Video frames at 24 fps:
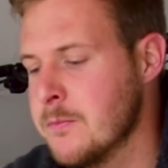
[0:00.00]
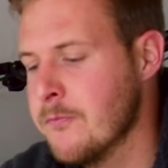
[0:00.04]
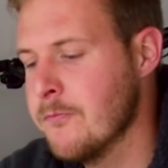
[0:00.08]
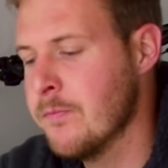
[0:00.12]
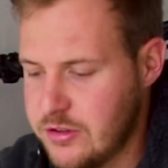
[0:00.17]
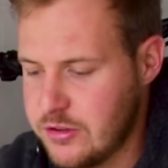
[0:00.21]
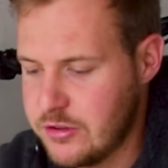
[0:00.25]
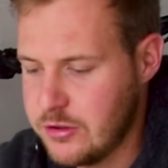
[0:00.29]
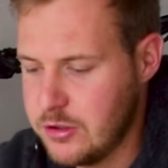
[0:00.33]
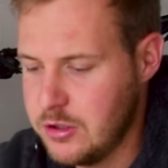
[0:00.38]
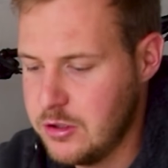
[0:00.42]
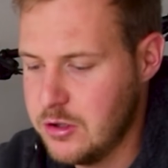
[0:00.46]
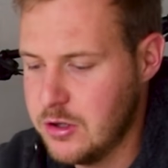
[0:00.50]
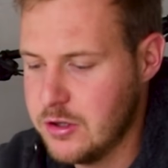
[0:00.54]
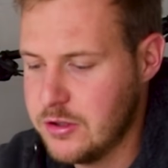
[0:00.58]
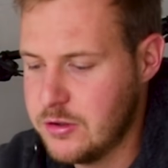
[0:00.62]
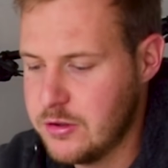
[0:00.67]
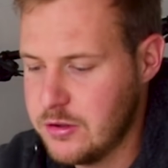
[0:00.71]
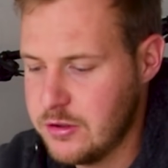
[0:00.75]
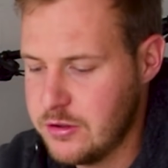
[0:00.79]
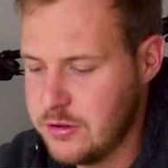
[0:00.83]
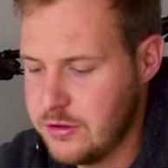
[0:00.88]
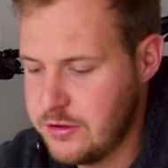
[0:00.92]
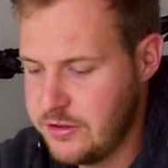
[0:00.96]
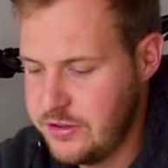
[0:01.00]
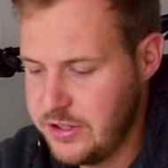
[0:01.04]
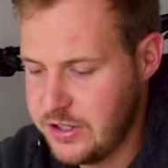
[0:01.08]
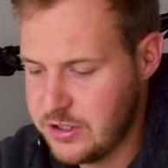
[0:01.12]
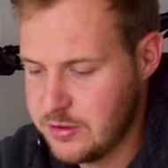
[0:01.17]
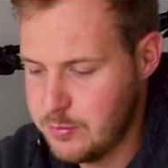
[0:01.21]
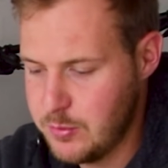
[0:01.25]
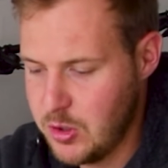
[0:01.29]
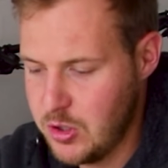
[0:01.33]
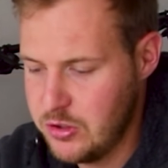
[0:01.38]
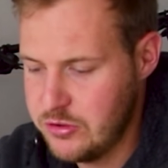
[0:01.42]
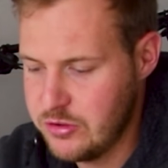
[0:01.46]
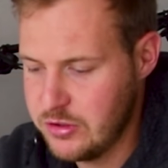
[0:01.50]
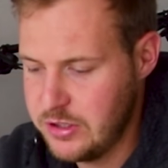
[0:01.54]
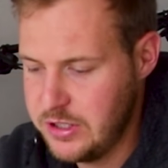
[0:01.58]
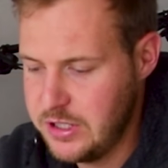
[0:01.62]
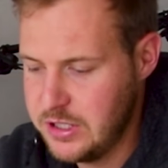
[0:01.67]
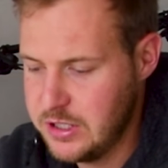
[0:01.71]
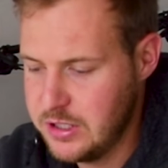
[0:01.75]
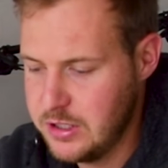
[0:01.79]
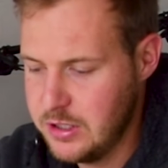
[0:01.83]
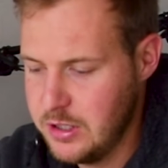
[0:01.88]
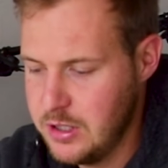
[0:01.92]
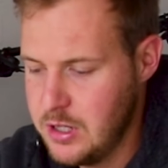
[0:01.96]
So you got 6 modes on
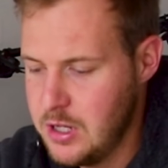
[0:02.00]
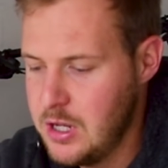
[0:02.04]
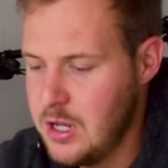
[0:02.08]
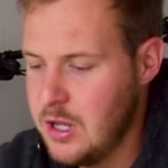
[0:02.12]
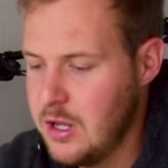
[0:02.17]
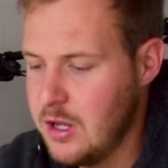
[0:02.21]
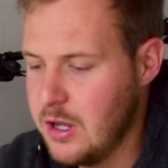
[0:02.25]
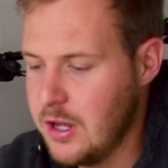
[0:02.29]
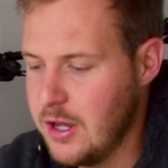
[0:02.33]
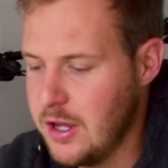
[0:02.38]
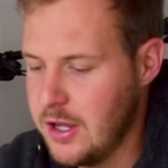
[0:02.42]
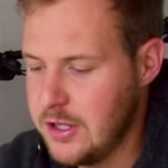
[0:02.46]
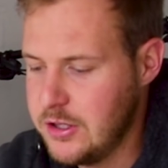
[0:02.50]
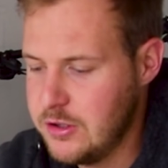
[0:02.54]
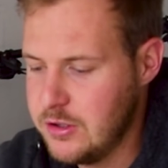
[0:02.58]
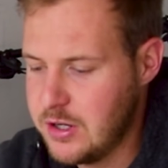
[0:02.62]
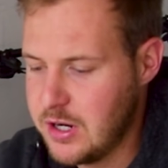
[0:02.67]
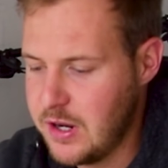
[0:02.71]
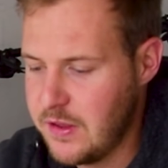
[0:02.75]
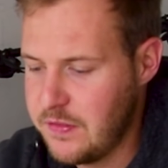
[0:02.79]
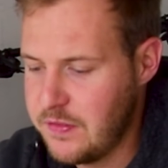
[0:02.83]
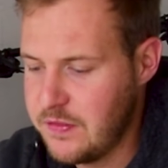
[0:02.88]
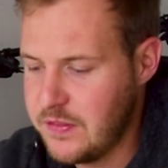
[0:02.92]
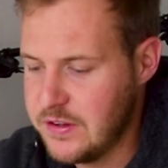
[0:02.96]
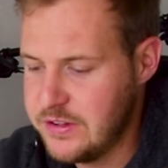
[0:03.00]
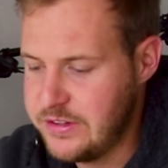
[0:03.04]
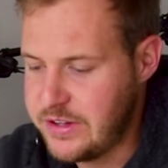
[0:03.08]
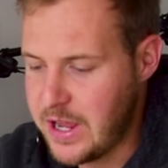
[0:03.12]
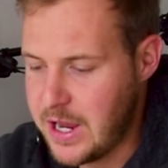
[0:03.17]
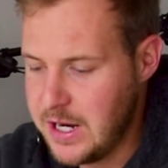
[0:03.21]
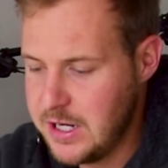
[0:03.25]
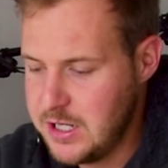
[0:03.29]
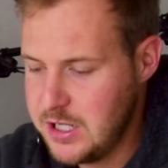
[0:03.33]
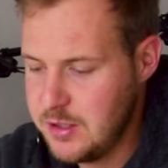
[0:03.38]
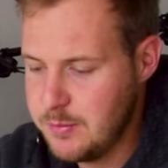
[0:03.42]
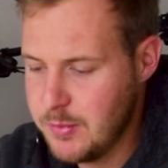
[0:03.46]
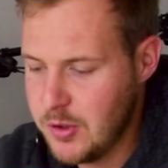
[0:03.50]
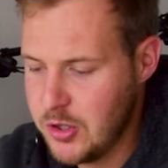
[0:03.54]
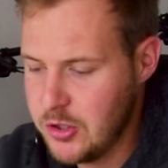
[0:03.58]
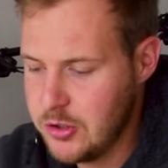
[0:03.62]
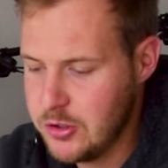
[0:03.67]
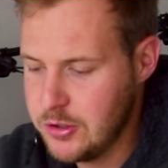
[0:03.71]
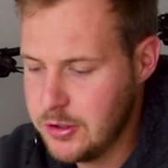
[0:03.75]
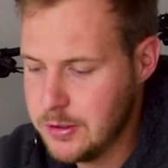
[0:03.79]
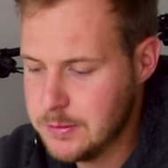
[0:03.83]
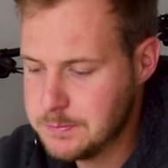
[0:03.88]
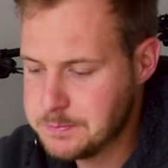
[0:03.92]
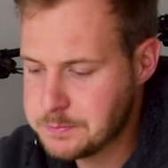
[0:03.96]
here. You get the daily
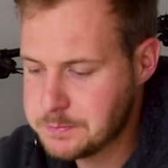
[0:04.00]
mode,